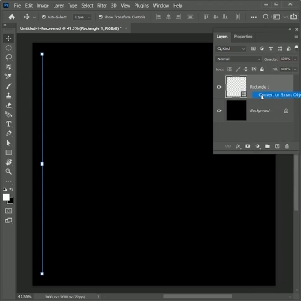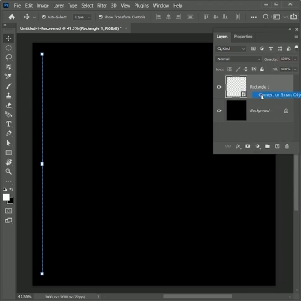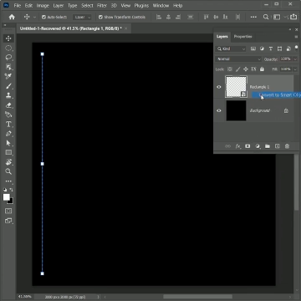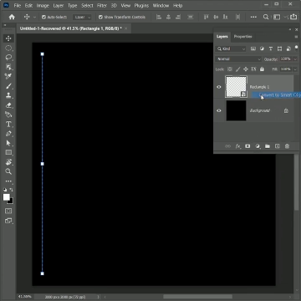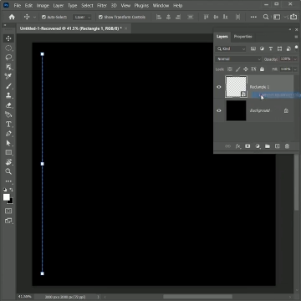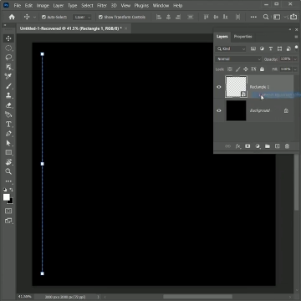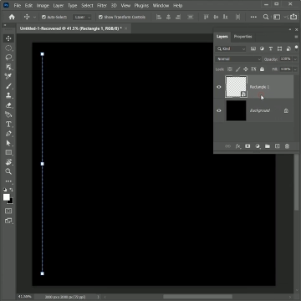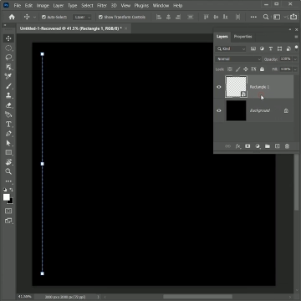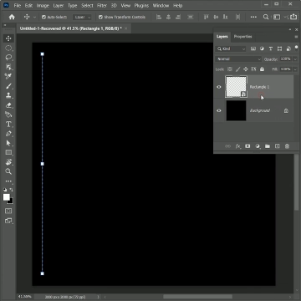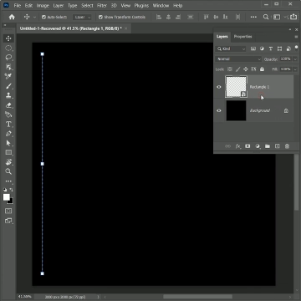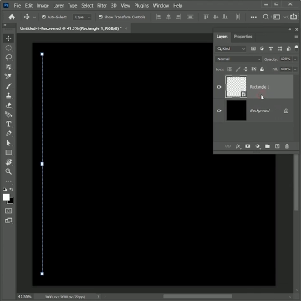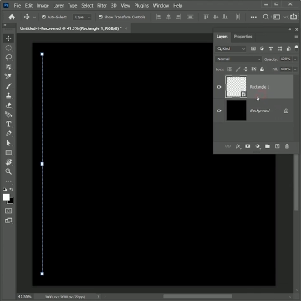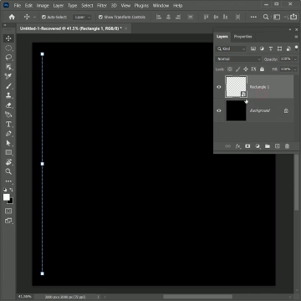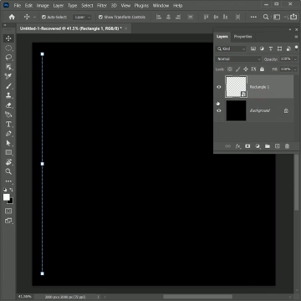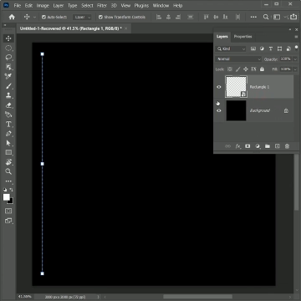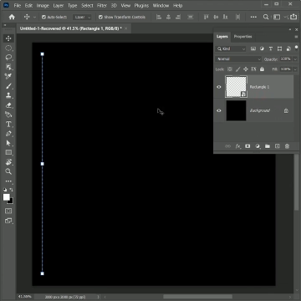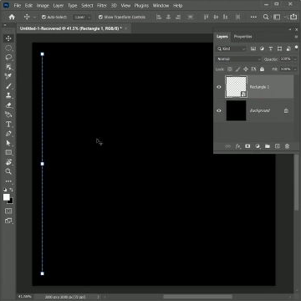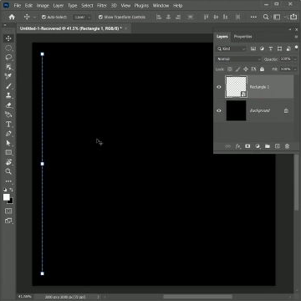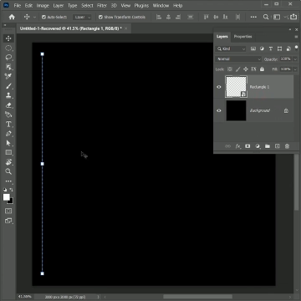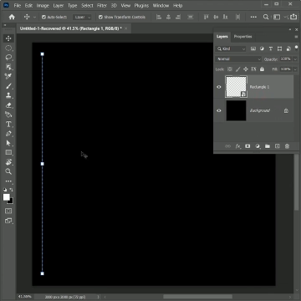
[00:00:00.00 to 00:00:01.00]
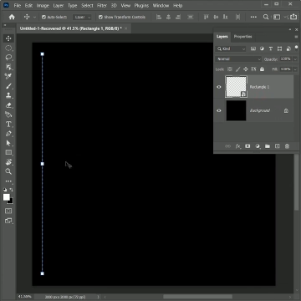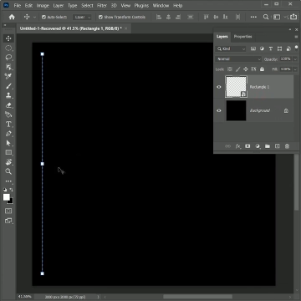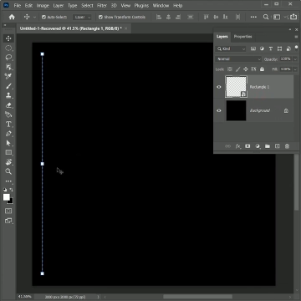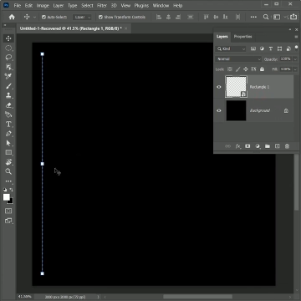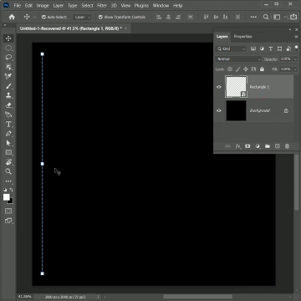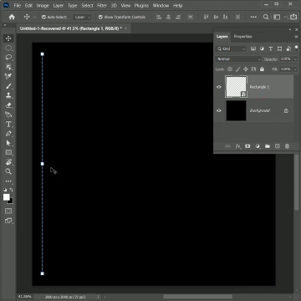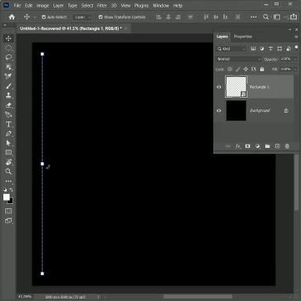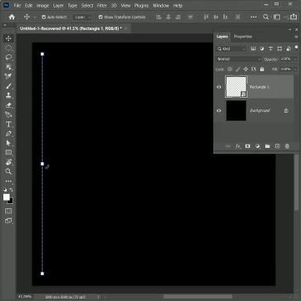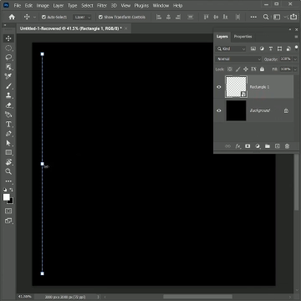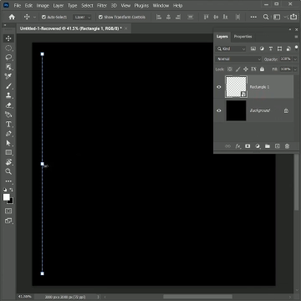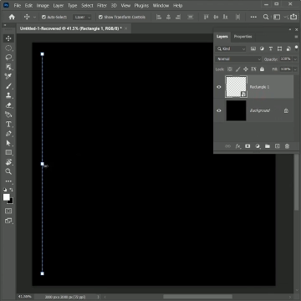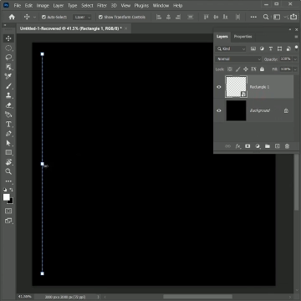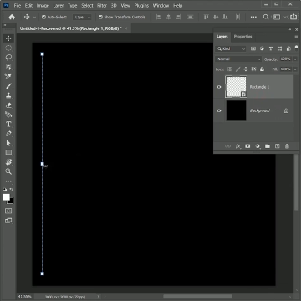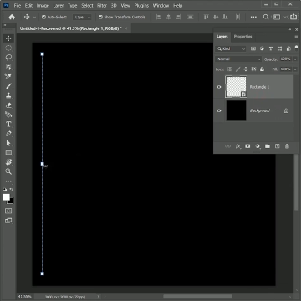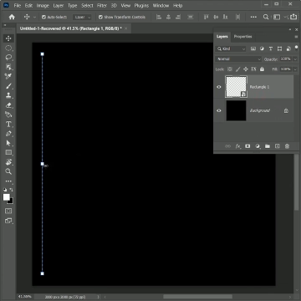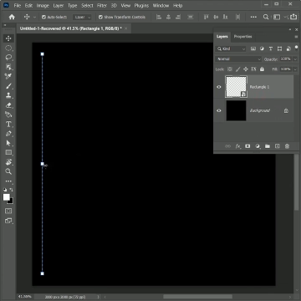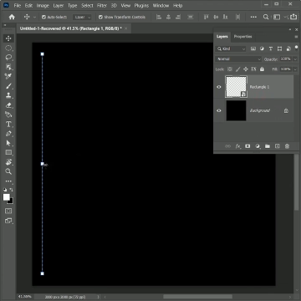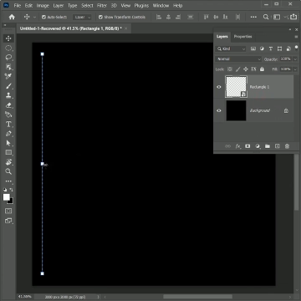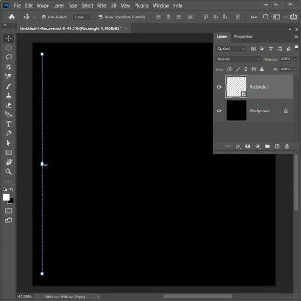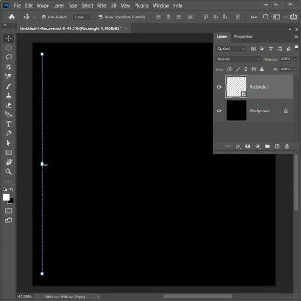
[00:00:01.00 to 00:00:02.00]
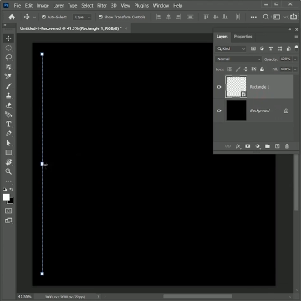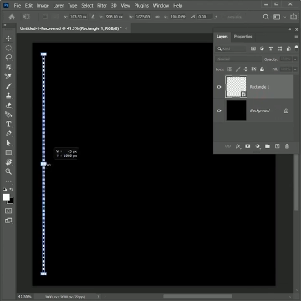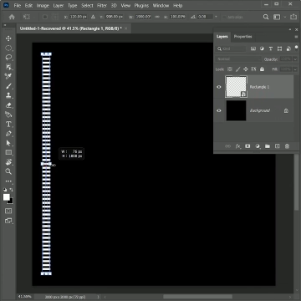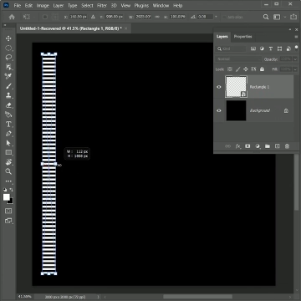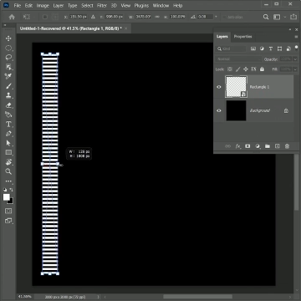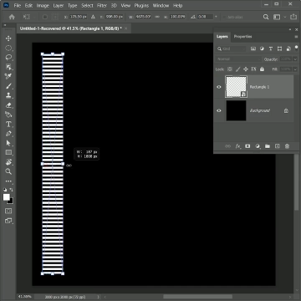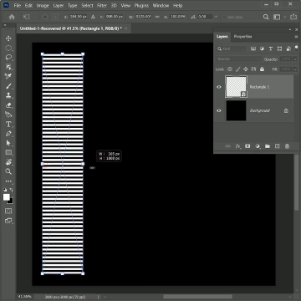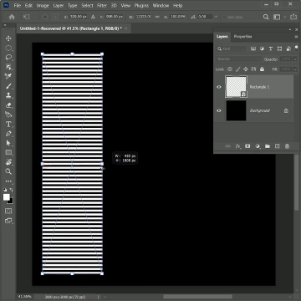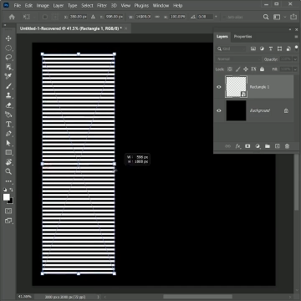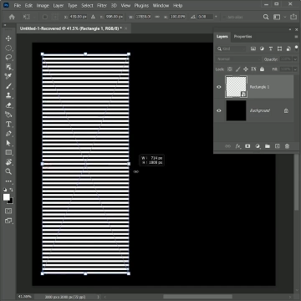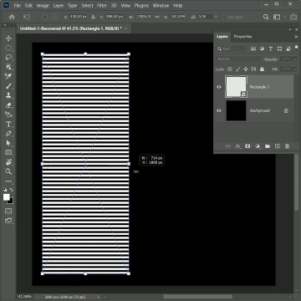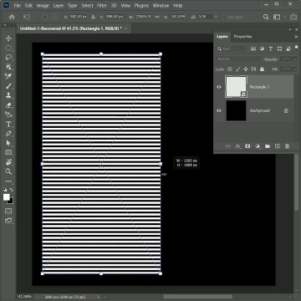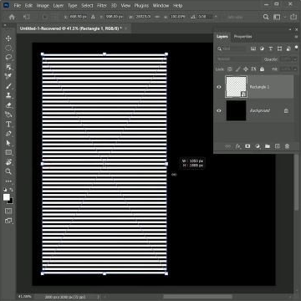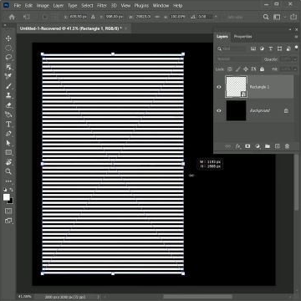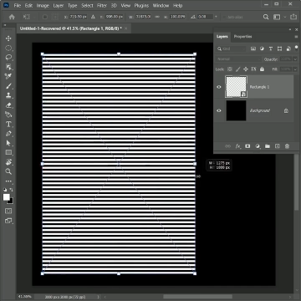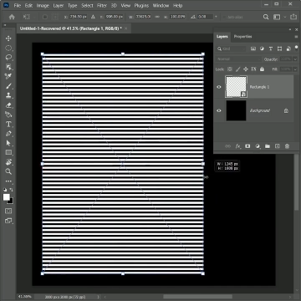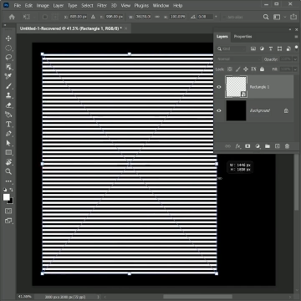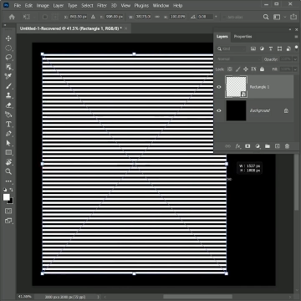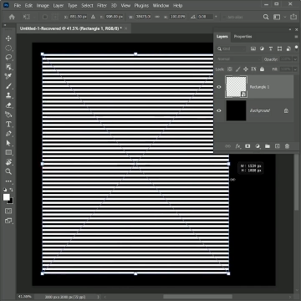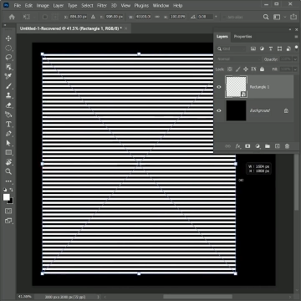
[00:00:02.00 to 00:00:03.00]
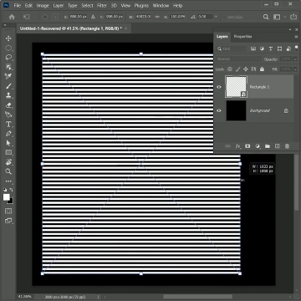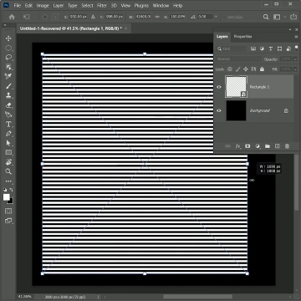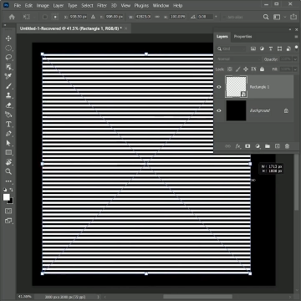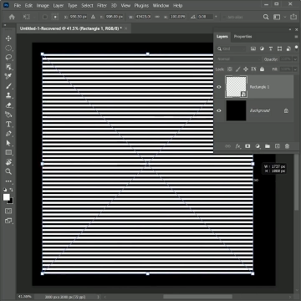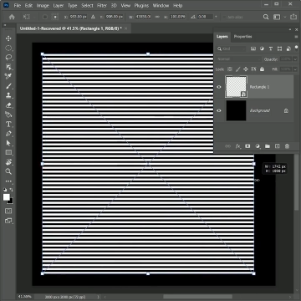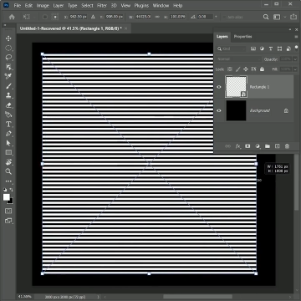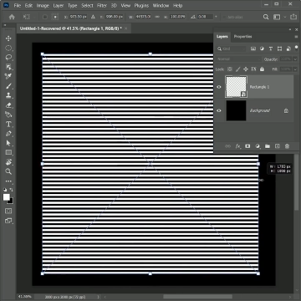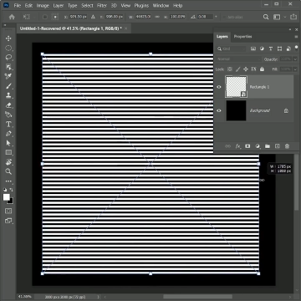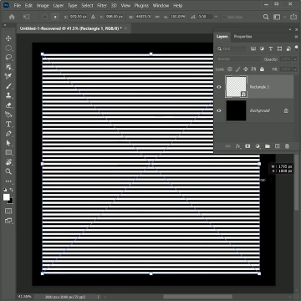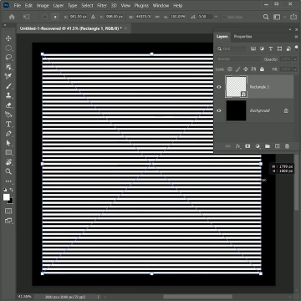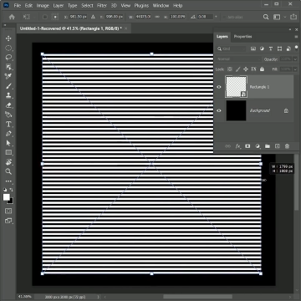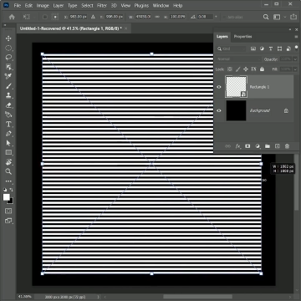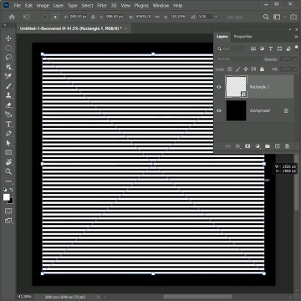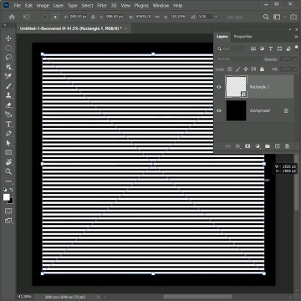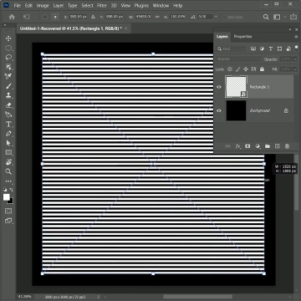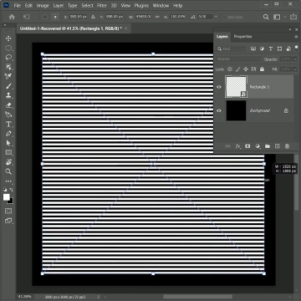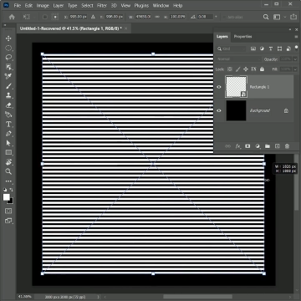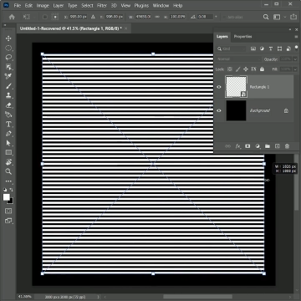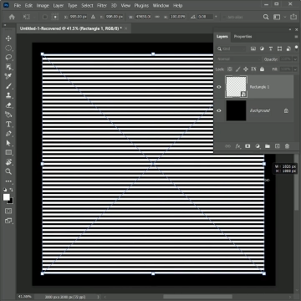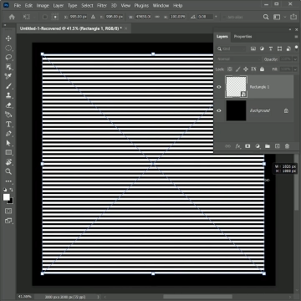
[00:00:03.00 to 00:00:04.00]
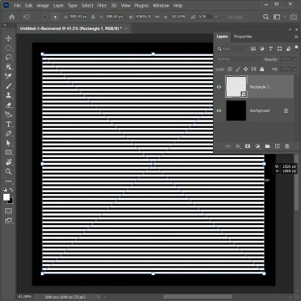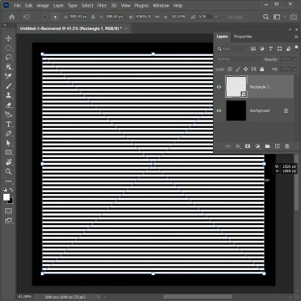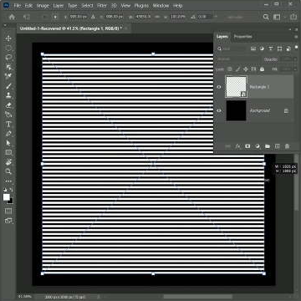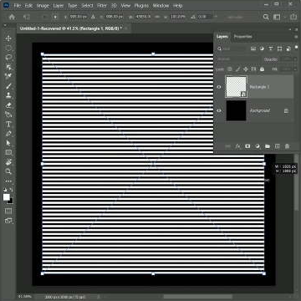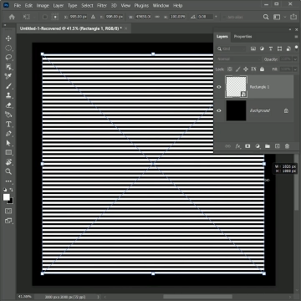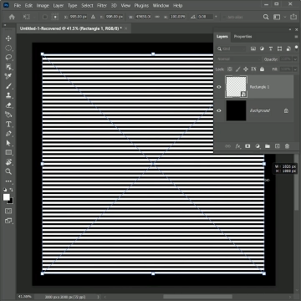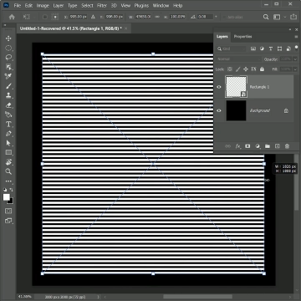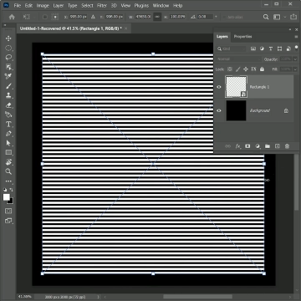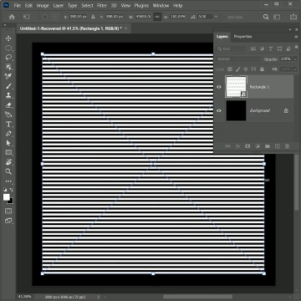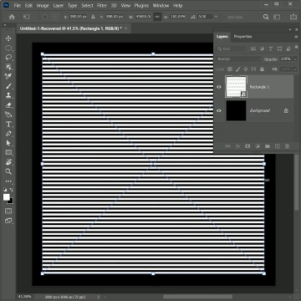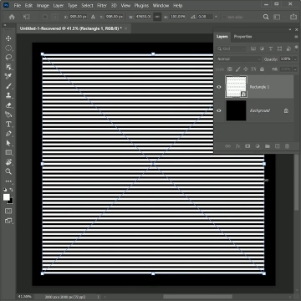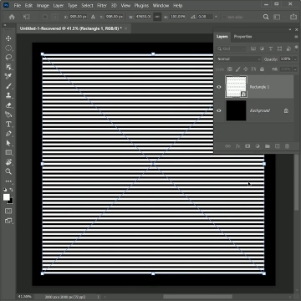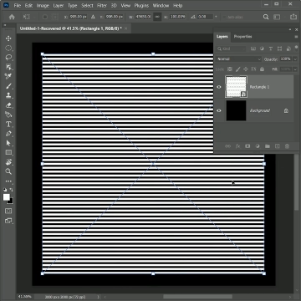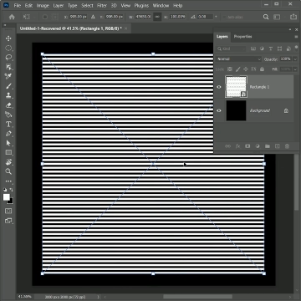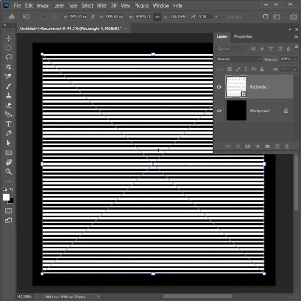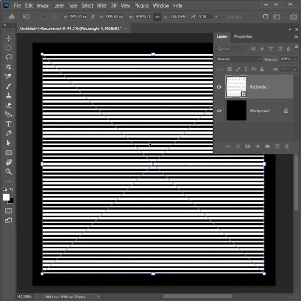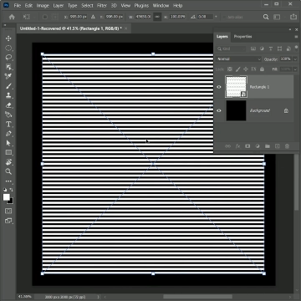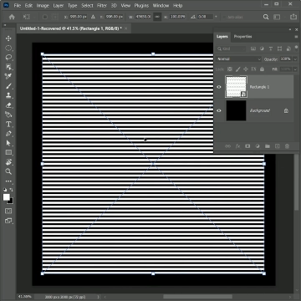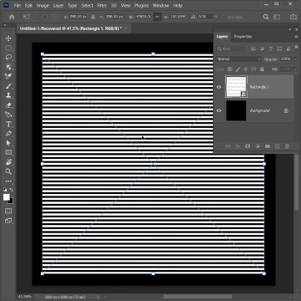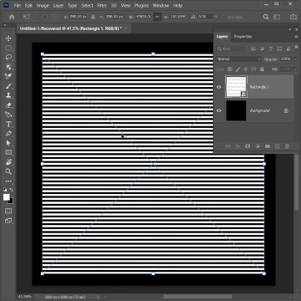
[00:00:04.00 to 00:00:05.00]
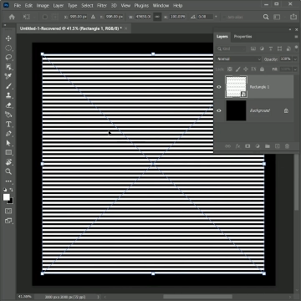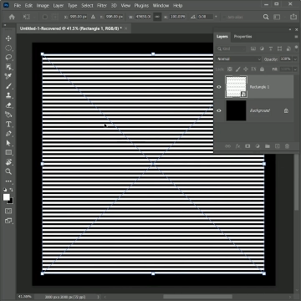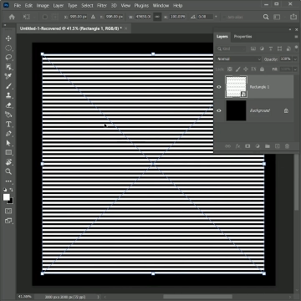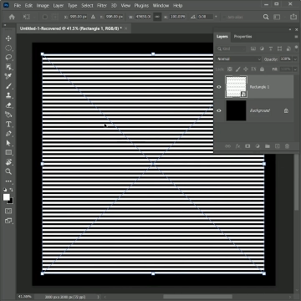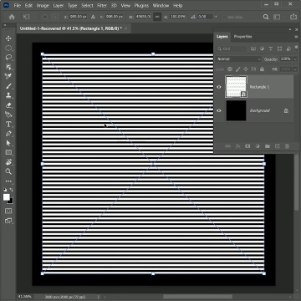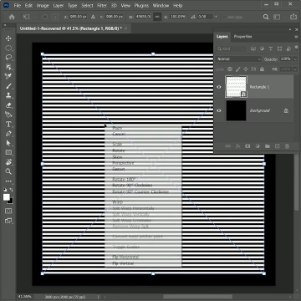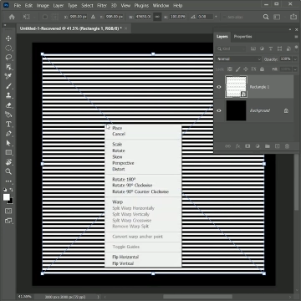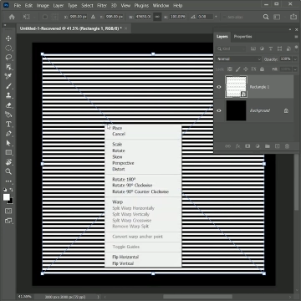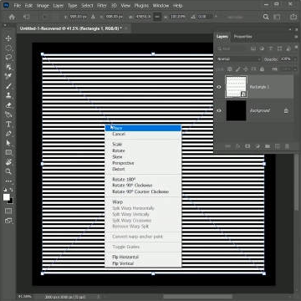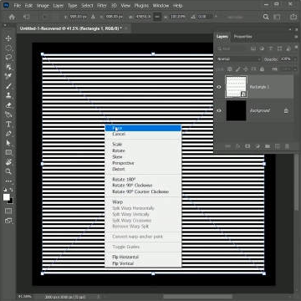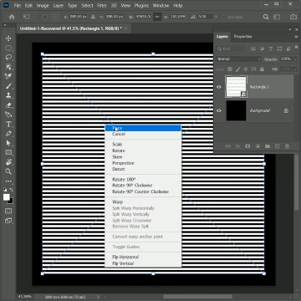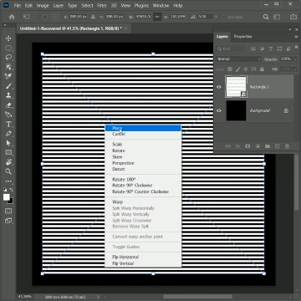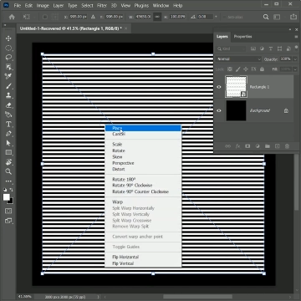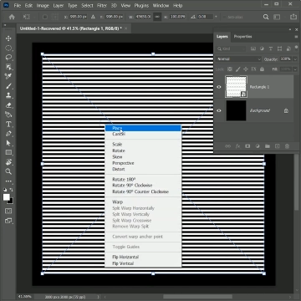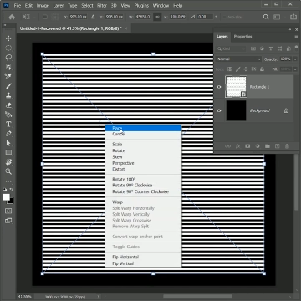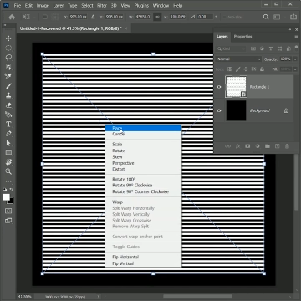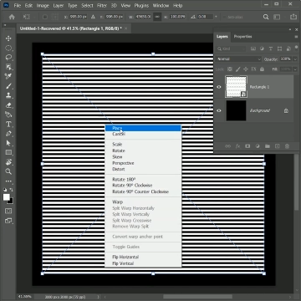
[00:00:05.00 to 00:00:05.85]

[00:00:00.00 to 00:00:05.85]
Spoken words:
(no speaker visible)